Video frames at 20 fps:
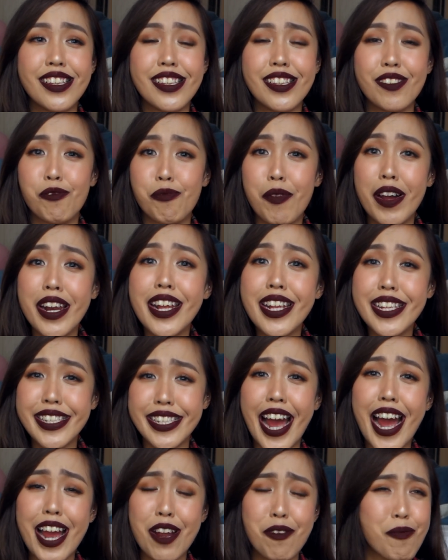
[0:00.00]
one at
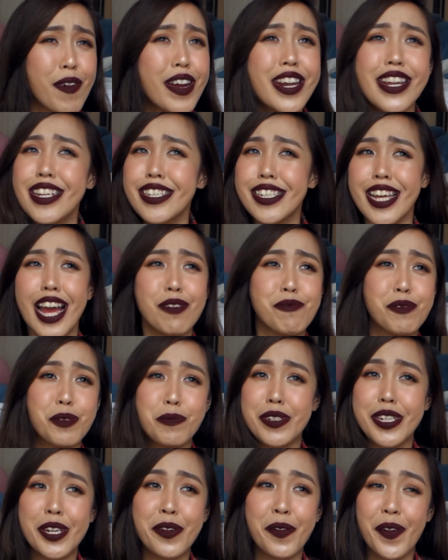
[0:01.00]
a time, so
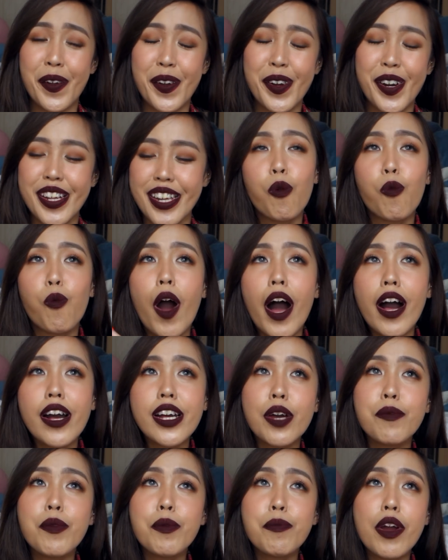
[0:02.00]
much thing going on. While
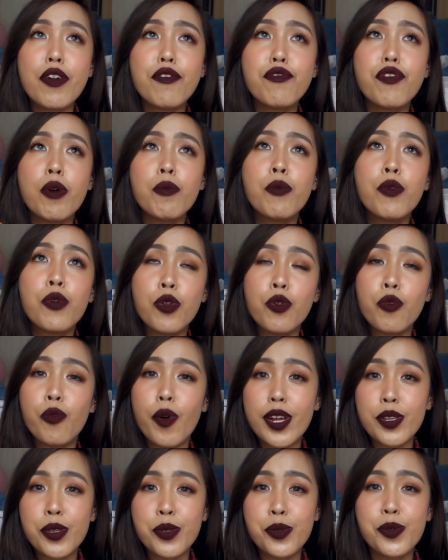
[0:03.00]
coming back from
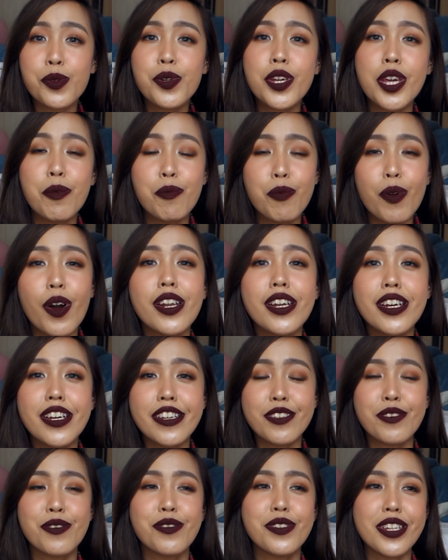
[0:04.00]
Uluwatu, he brought
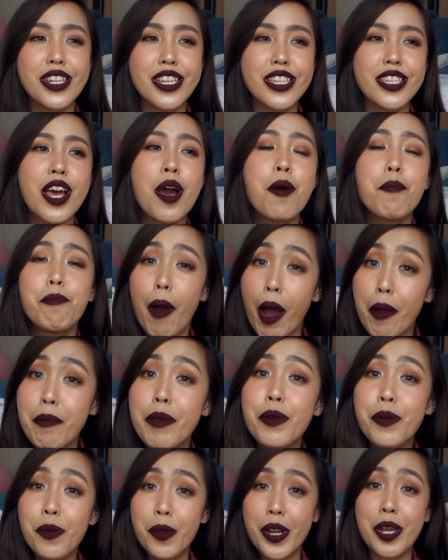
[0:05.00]
us to this
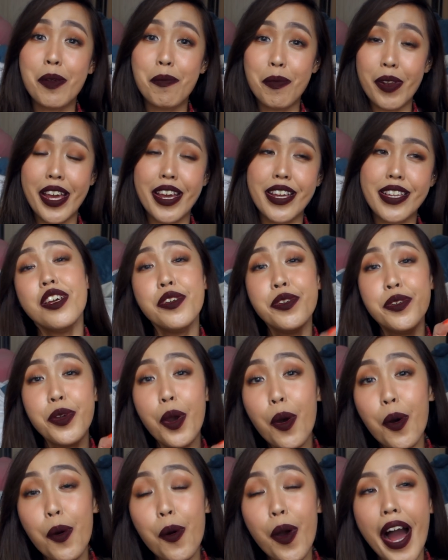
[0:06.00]
Bibi Guling place.
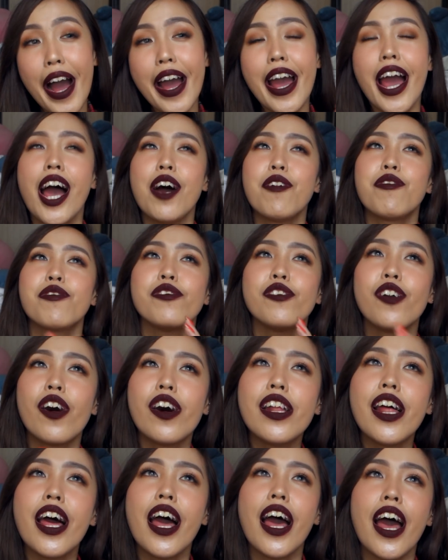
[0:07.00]
Yo, I have
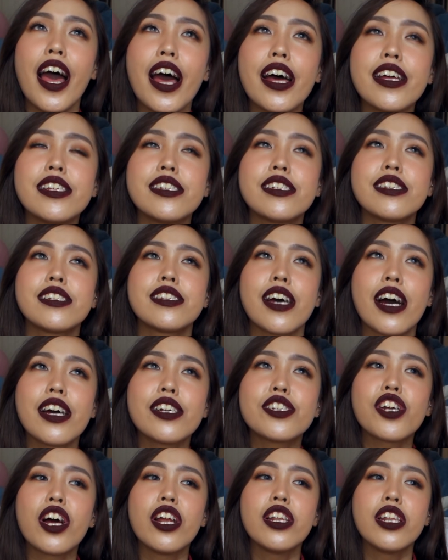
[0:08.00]
not had
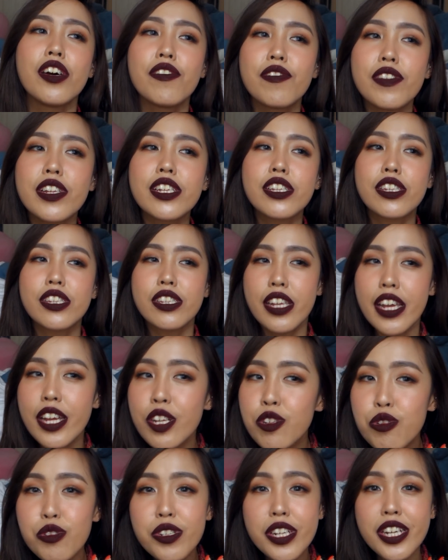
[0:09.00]
such a lovely
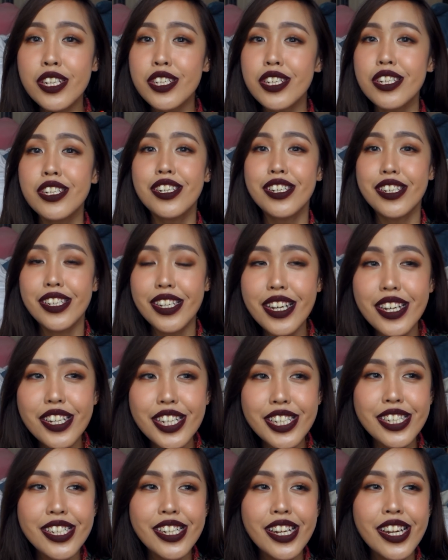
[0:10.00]
Indonesian
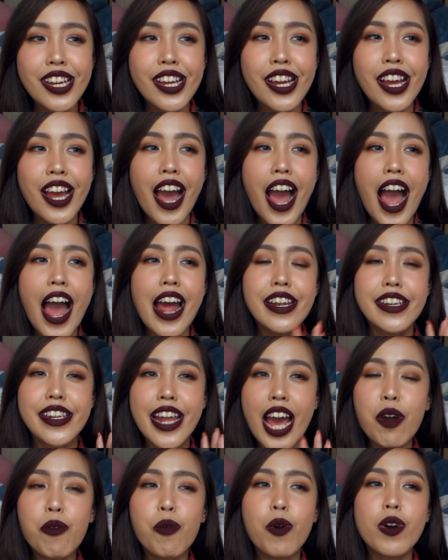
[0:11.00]
dish, and
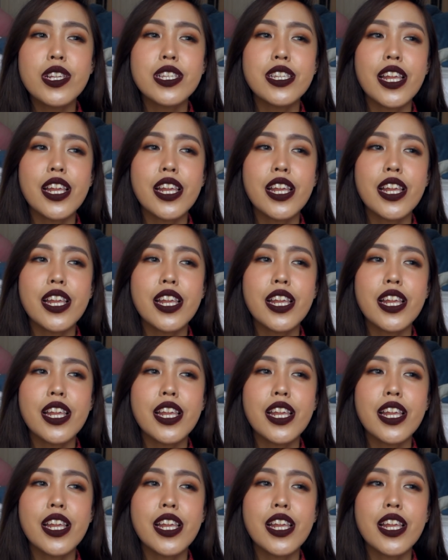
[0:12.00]
that was